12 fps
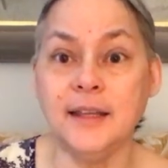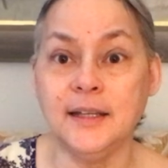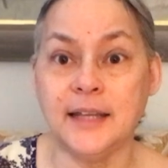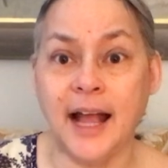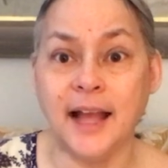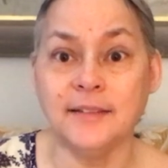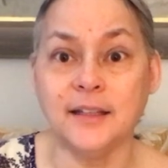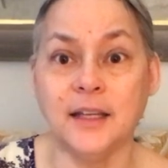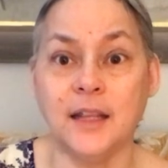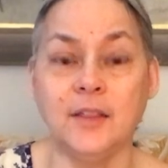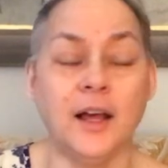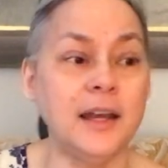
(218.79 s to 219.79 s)
think to ask him.
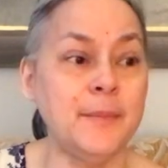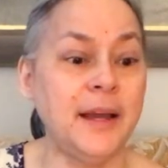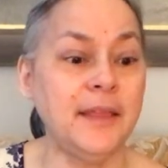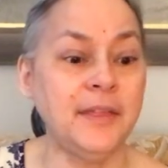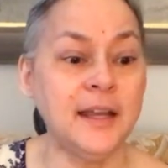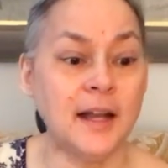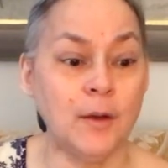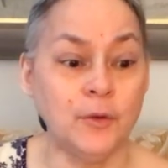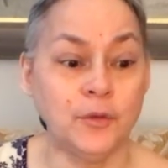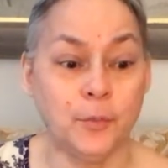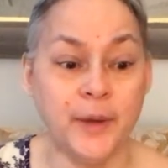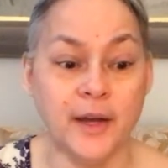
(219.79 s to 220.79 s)
I thought he might think I
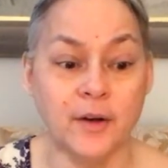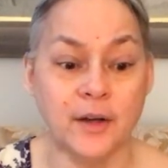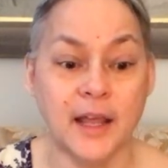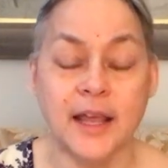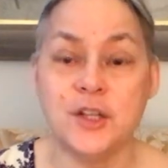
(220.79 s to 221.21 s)
was weird.